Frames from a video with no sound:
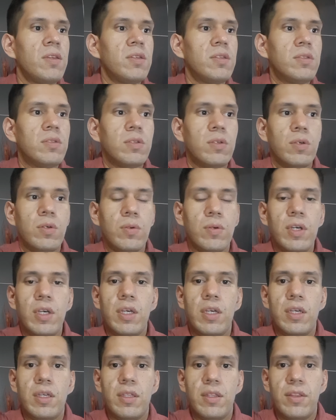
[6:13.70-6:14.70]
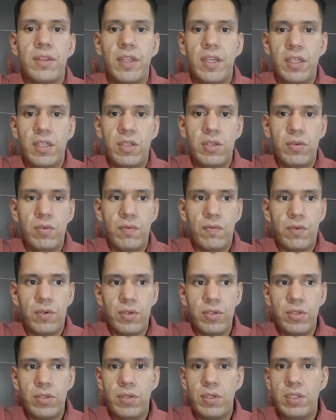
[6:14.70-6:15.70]
So thank you
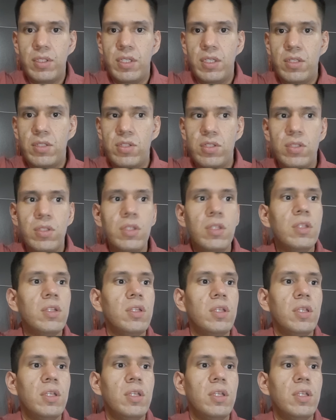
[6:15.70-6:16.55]
for your attention.